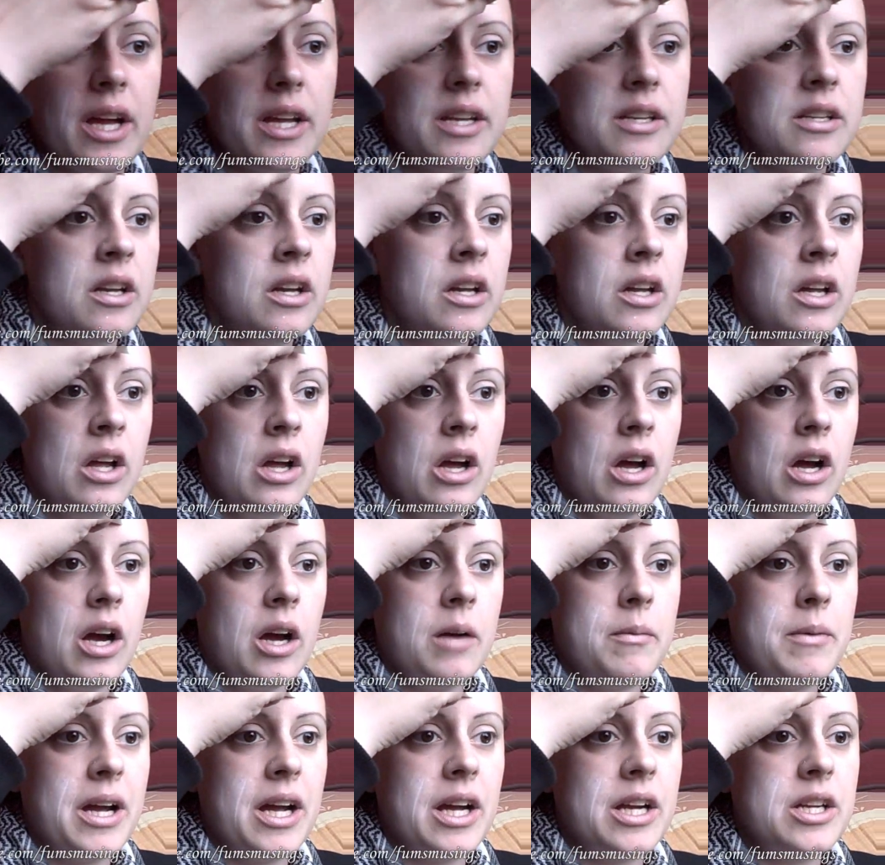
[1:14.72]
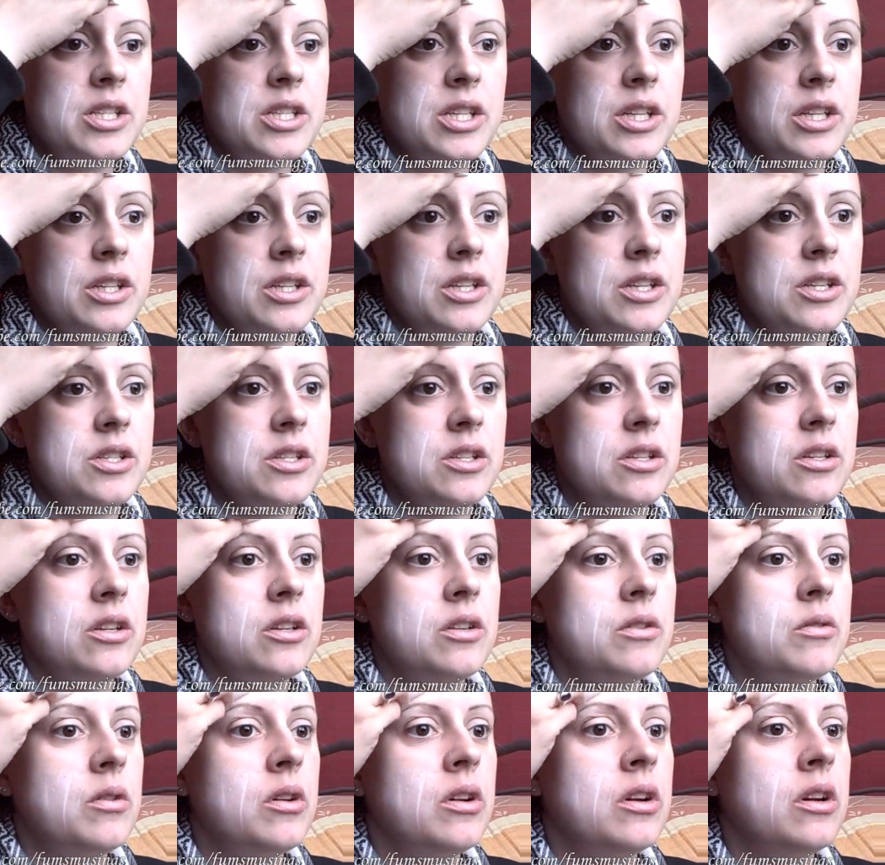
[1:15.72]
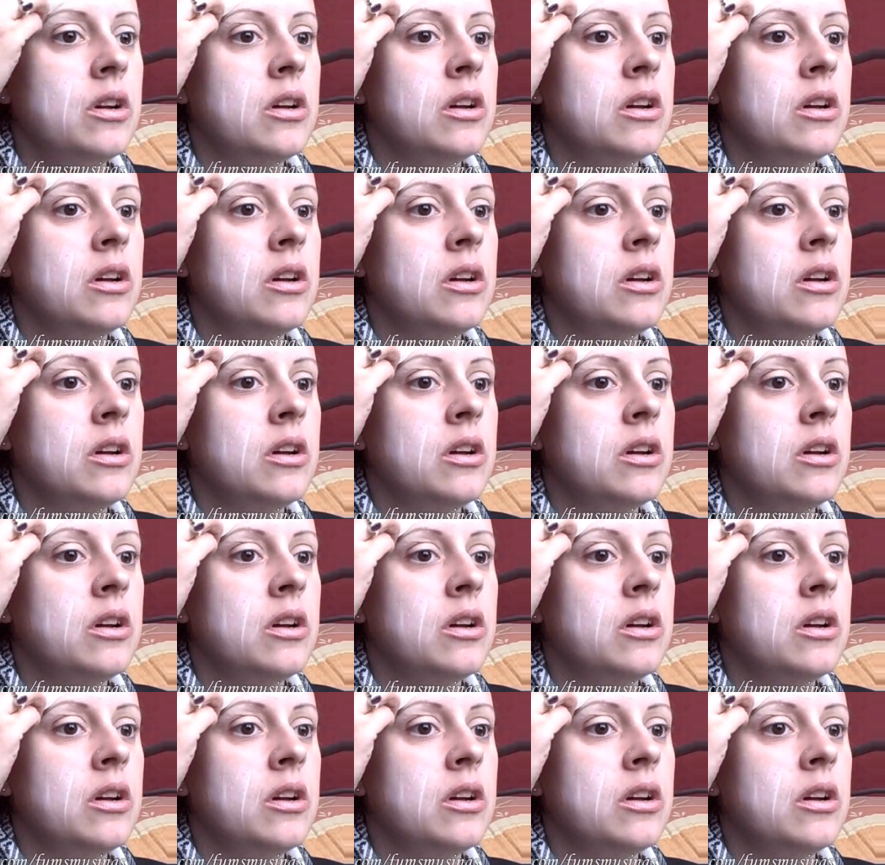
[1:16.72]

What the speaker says: head, I'm actually going to do